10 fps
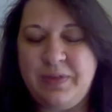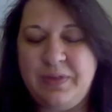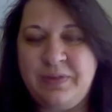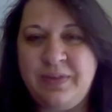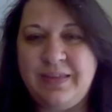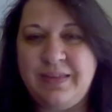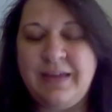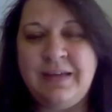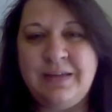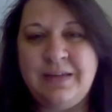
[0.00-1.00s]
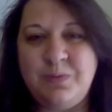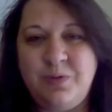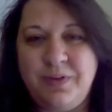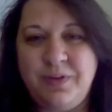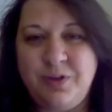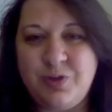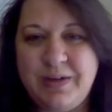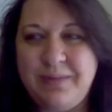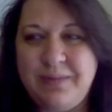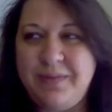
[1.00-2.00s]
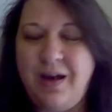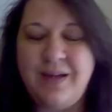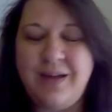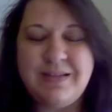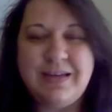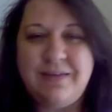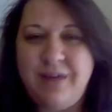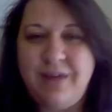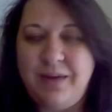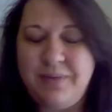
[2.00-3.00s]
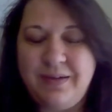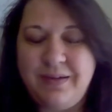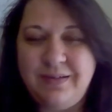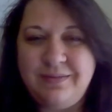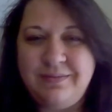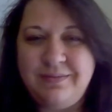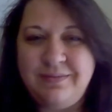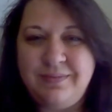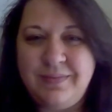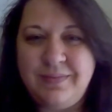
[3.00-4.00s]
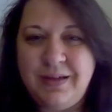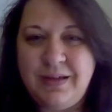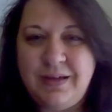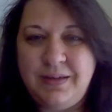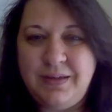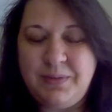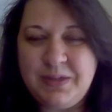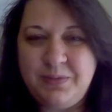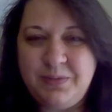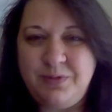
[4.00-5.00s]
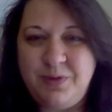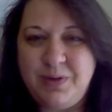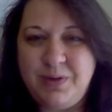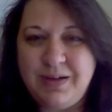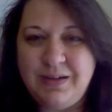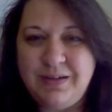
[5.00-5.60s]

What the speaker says: That they need to move on their dream, not to give up, but to move forward.